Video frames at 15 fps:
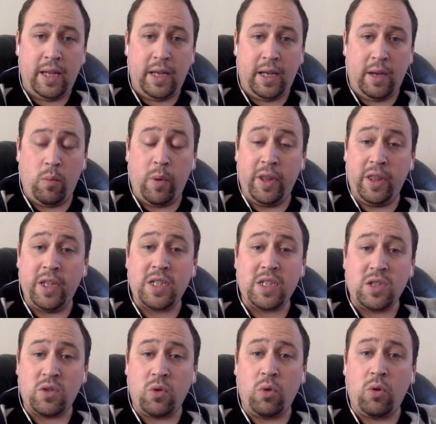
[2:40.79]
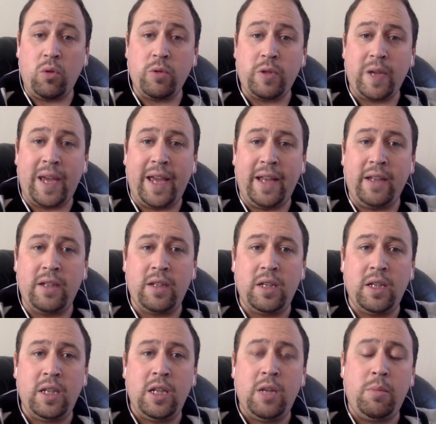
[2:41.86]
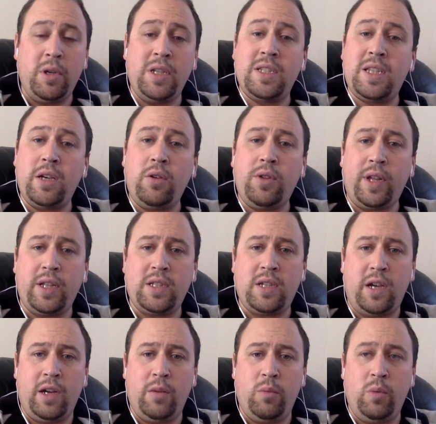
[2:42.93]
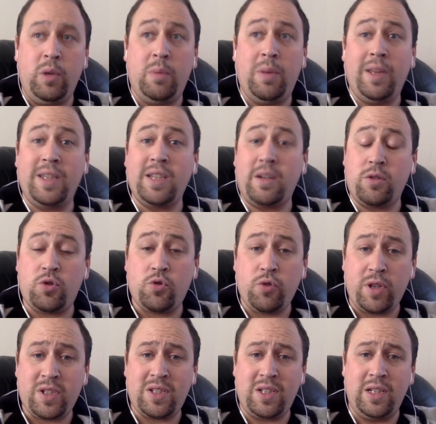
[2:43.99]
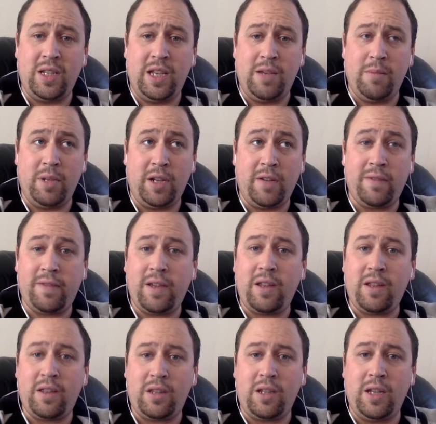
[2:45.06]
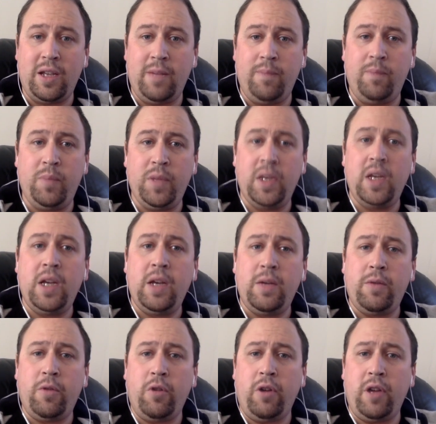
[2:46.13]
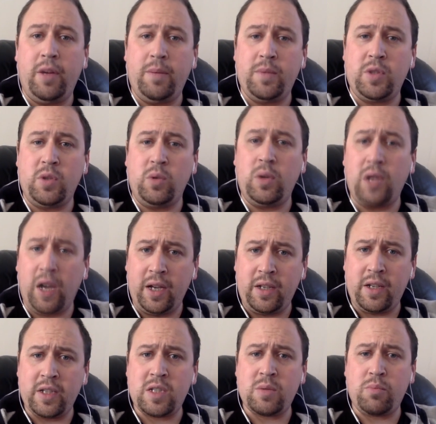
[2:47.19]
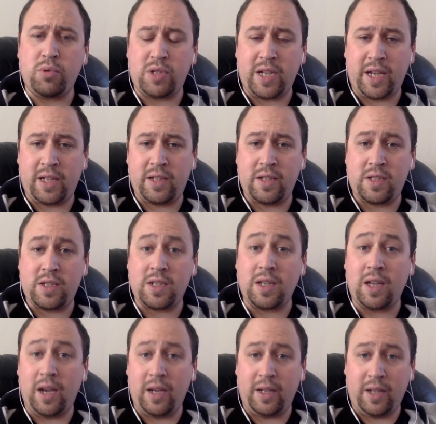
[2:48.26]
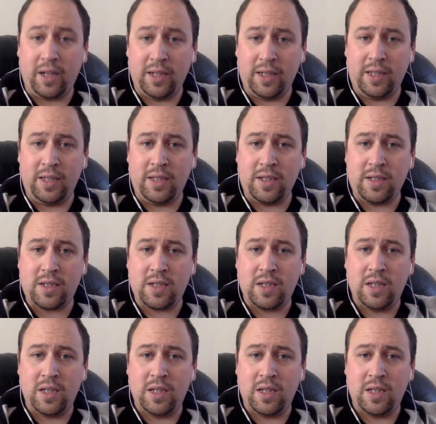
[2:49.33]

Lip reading: when this is all going to end. But until that time, we place our trust in Him and our faith in Him for Him to guide us, protect us, to guide our leaders.